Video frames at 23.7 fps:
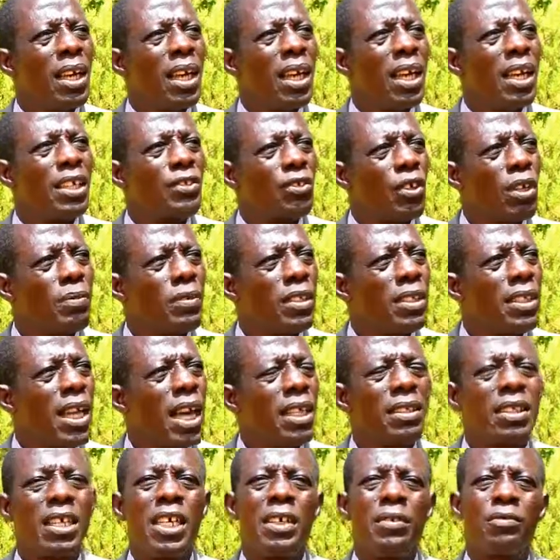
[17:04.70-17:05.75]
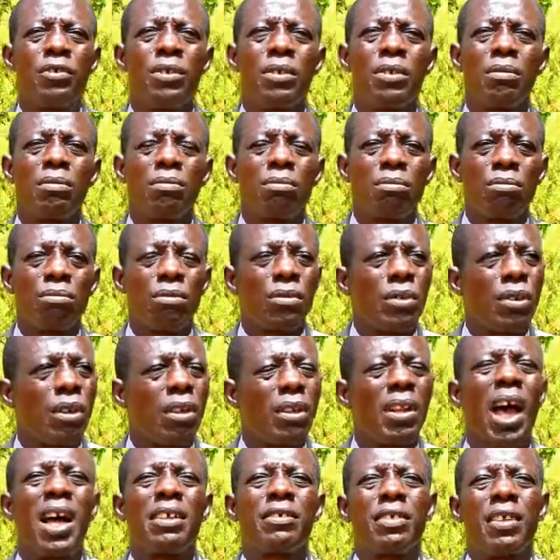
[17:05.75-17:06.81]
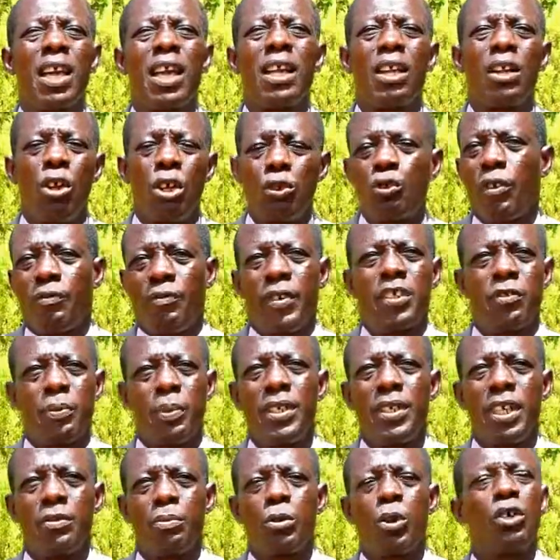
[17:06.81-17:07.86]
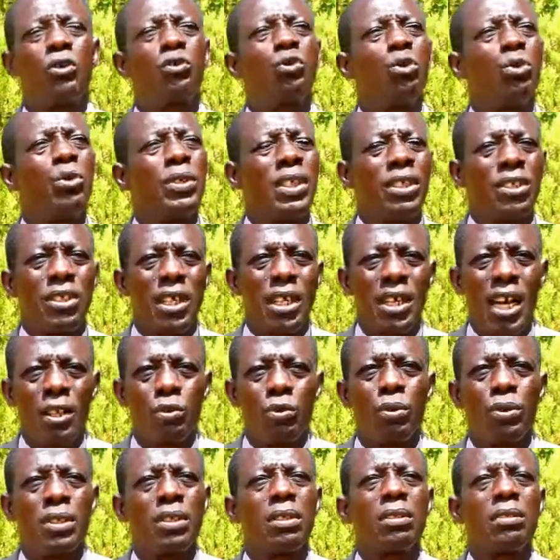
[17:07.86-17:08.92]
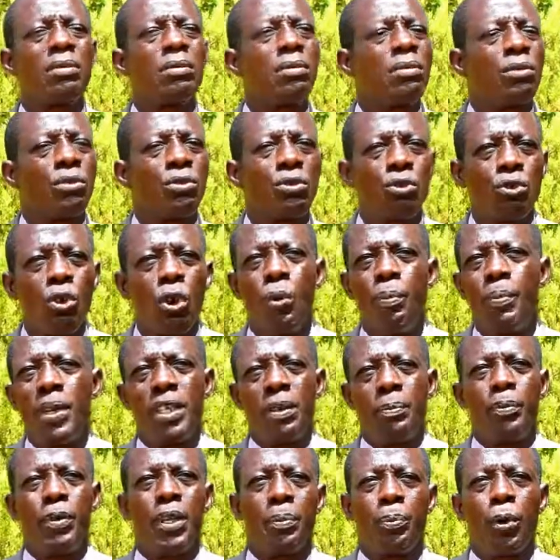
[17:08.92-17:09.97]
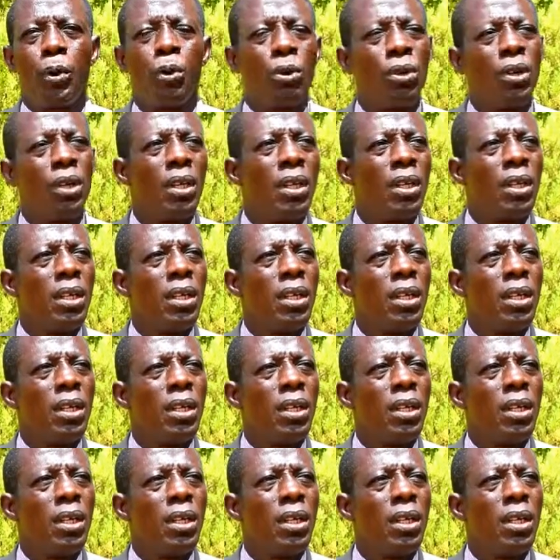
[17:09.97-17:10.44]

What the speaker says: is something that gives us a lot of experience, because you interact with so many people,